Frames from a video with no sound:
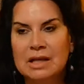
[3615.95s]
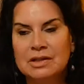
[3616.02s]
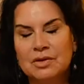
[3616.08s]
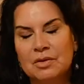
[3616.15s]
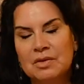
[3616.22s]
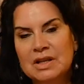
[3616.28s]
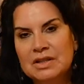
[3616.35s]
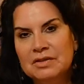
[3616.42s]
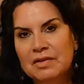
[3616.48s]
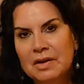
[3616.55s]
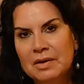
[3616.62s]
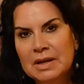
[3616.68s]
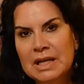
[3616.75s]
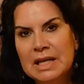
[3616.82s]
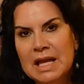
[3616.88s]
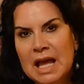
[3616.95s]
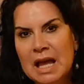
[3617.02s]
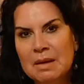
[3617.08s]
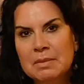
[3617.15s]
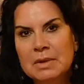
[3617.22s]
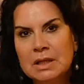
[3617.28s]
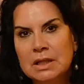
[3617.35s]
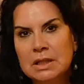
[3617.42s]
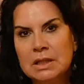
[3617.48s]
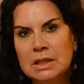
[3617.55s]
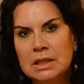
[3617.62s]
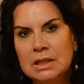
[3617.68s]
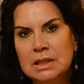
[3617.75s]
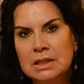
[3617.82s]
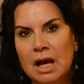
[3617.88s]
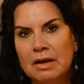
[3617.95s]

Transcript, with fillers: So these very chemical